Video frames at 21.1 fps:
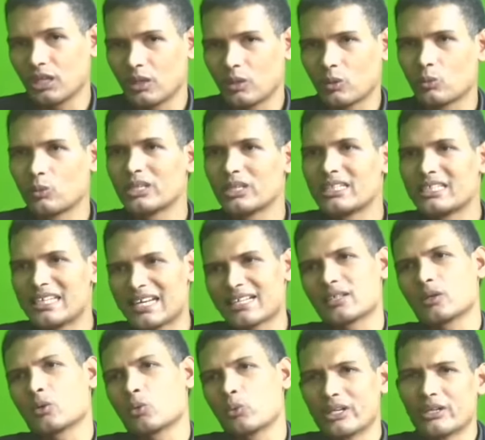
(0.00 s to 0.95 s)
we
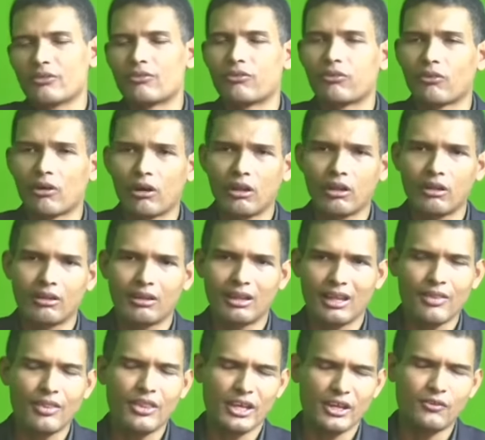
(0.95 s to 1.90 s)
get a windfall
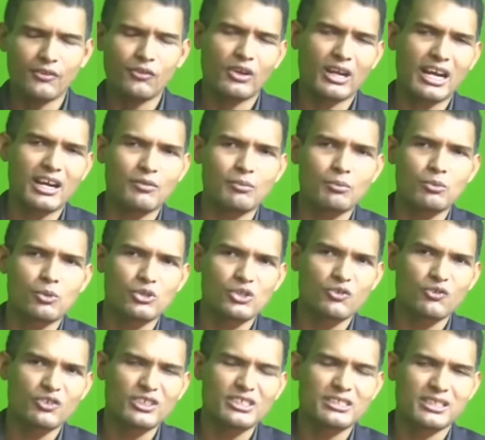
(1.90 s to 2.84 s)
and therefore have
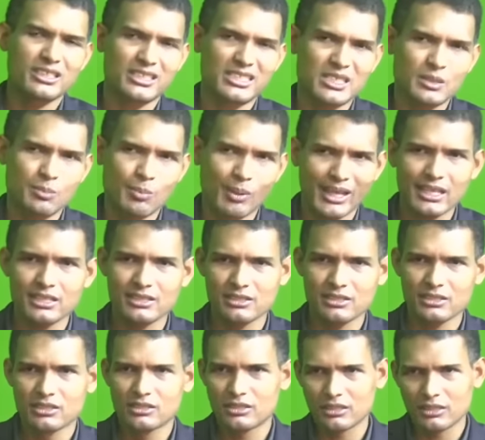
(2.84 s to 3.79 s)
more fiscal
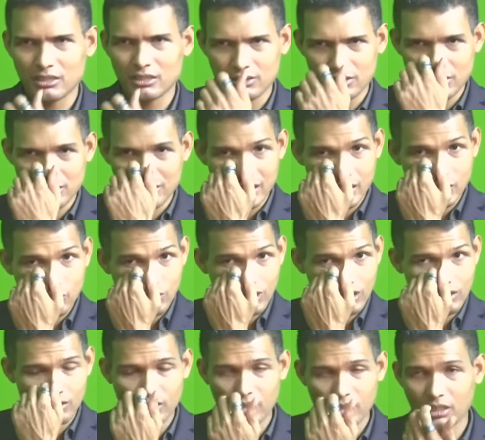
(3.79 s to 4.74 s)
space to deal
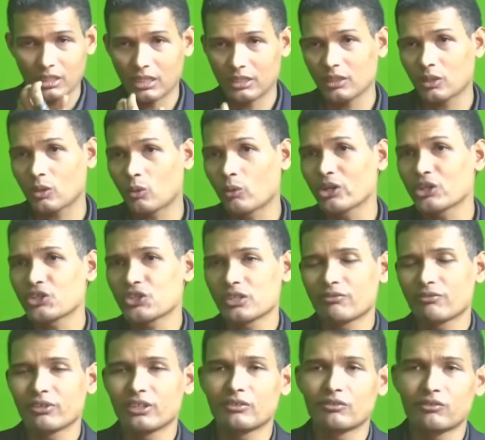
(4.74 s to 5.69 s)
with the question
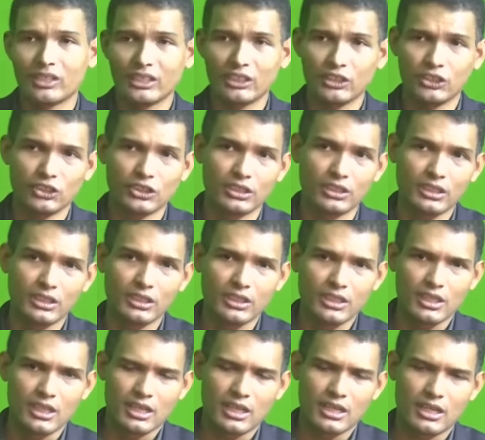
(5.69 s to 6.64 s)
of inflation.
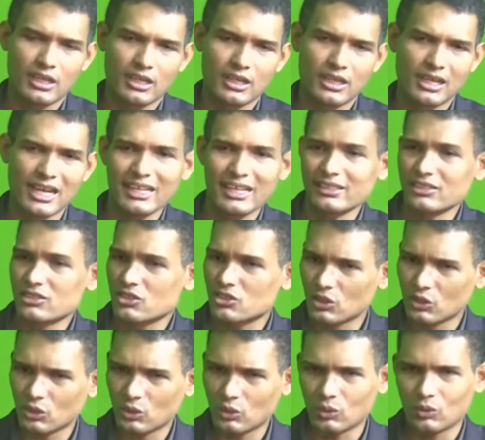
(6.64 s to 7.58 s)
And
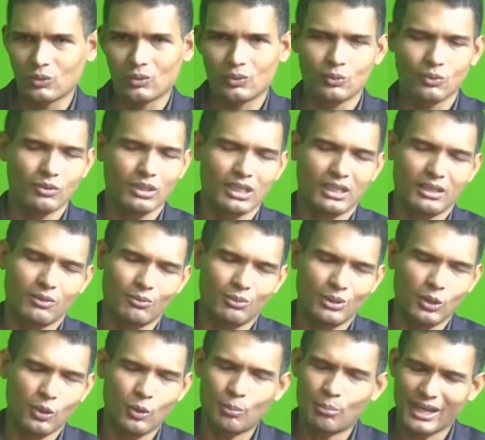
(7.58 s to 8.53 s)
so
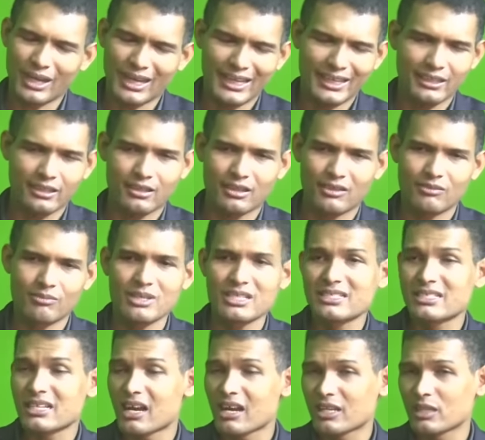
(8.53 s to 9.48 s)
we don't buy the
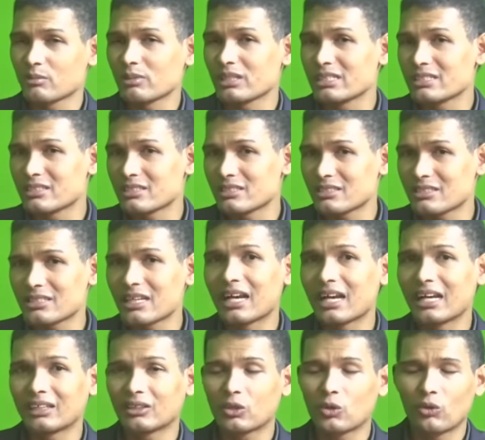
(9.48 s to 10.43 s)
government's arguments.
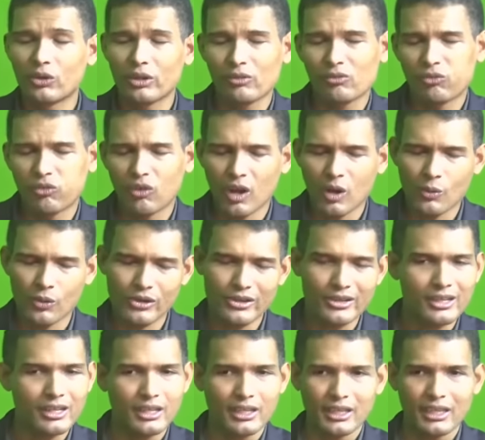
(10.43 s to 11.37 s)
And going
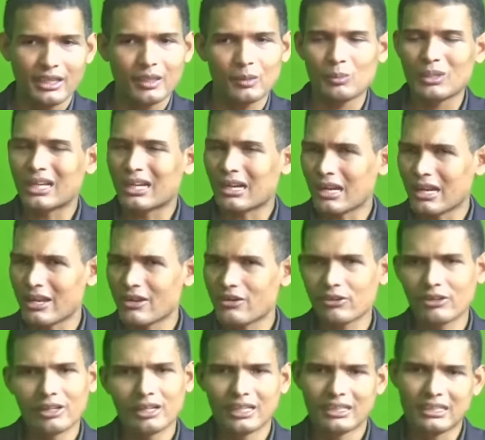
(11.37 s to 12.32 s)
forward, it will be
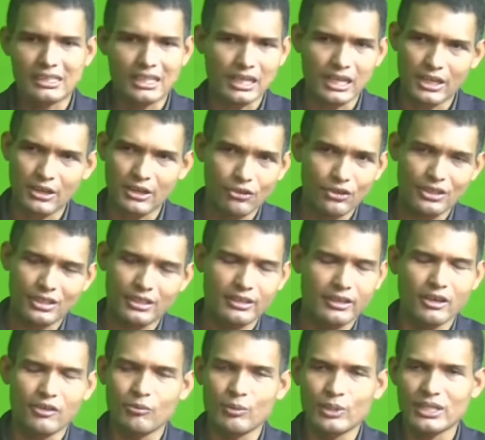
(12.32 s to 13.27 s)
clearer and clearer that
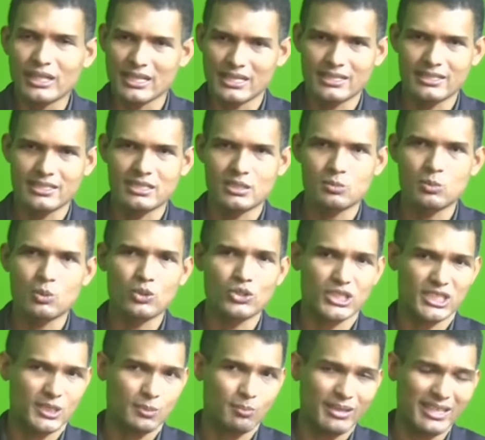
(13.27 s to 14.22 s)
the government has more
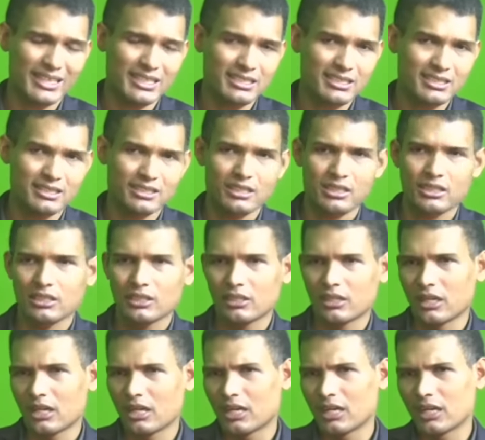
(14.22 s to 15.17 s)
space
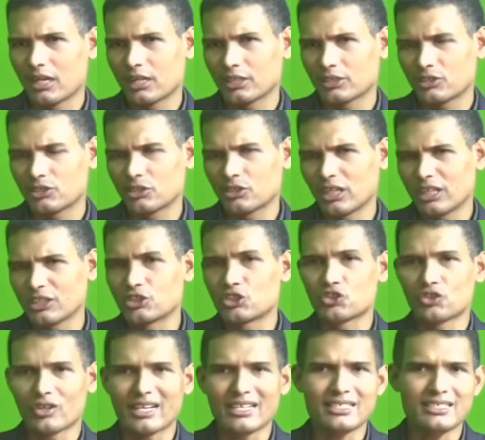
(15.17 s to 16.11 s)
to
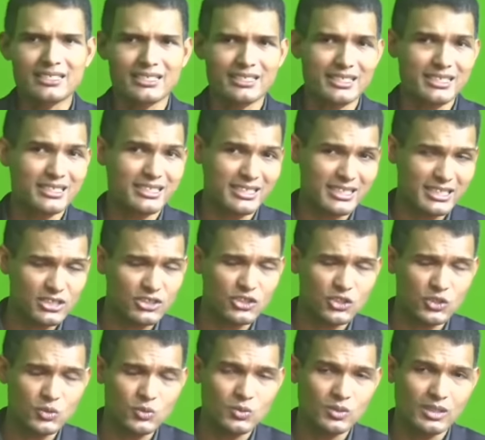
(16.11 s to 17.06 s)
address this
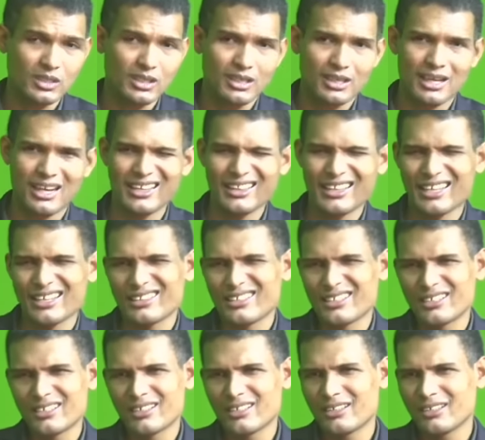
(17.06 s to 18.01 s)
issue and
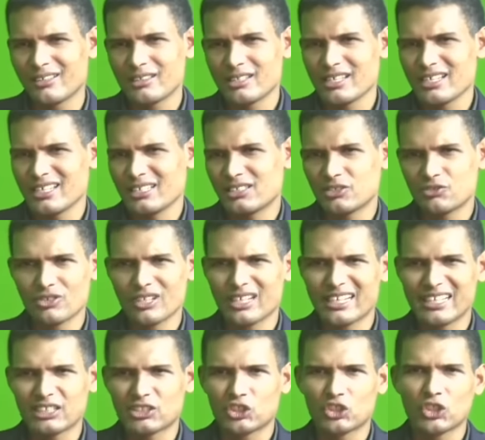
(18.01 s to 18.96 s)
that it's
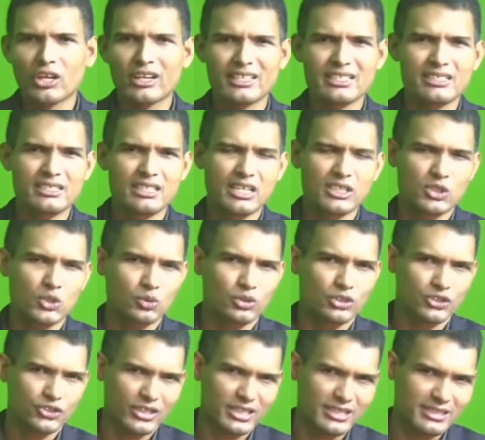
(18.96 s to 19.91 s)
really a choice not to
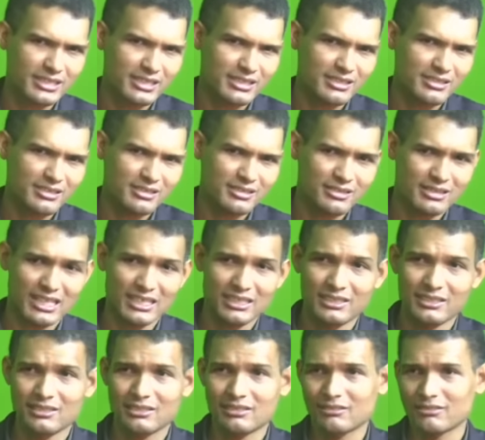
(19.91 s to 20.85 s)
address it.
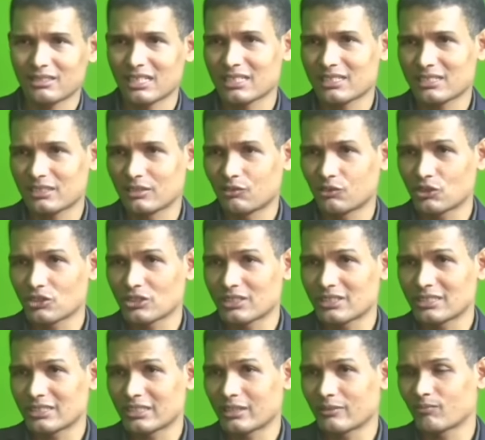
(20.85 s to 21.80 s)
That's the
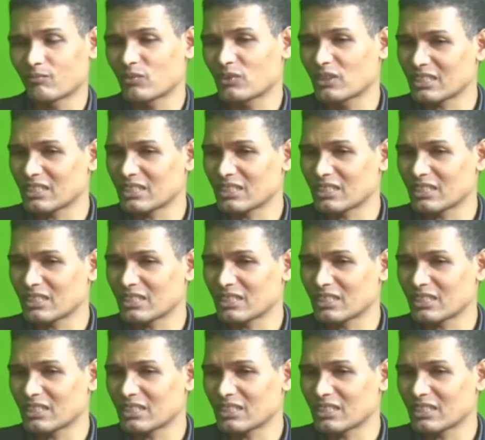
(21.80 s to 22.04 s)
first thing. The